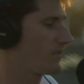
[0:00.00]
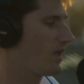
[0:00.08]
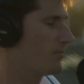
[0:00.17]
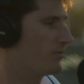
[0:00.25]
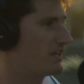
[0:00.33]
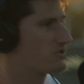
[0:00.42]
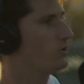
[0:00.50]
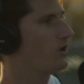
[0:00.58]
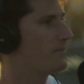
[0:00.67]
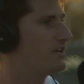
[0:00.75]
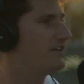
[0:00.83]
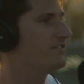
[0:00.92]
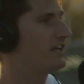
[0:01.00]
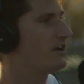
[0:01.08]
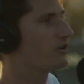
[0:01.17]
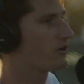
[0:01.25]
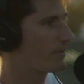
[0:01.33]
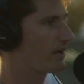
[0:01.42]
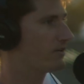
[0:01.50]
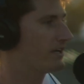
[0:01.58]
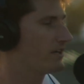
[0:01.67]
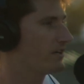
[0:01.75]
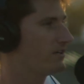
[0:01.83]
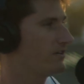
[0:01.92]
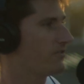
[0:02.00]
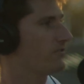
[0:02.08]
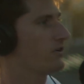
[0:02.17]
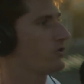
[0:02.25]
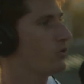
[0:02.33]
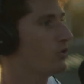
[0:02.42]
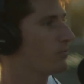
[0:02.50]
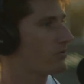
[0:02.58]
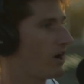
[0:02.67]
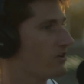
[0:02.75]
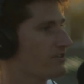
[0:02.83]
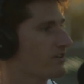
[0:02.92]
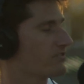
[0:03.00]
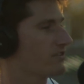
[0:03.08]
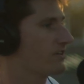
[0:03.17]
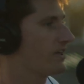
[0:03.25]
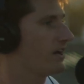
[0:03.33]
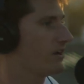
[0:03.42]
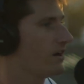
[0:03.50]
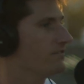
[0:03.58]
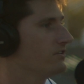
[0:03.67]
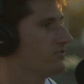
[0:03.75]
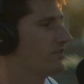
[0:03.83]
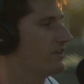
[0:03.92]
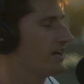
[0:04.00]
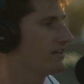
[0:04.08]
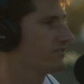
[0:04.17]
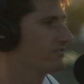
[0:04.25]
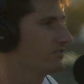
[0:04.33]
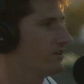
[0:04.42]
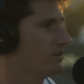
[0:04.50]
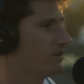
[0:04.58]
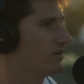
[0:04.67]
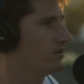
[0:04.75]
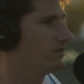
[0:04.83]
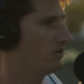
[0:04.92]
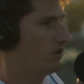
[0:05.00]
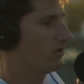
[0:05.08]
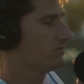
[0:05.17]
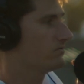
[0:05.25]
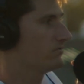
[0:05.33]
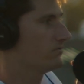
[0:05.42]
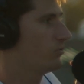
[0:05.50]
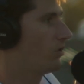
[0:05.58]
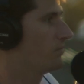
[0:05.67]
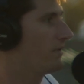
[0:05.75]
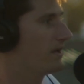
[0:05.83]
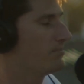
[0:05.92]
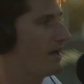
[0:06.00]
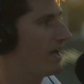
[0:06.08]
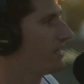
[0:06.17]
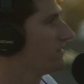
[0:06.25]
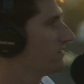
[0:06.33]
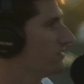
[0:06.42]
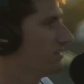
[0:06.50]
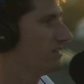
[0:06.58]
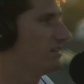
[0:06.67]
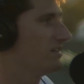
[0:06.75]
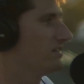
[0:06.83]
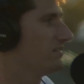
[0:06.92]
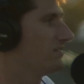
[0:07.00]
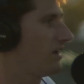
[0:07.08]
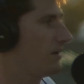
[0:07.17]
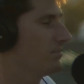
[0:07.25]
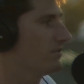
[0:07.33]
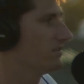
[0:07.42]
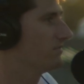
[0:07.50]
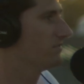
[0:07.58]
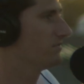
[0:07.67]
But that's cool. I mean, even hearing about like different cool projects like that, obviously that's, one man band type of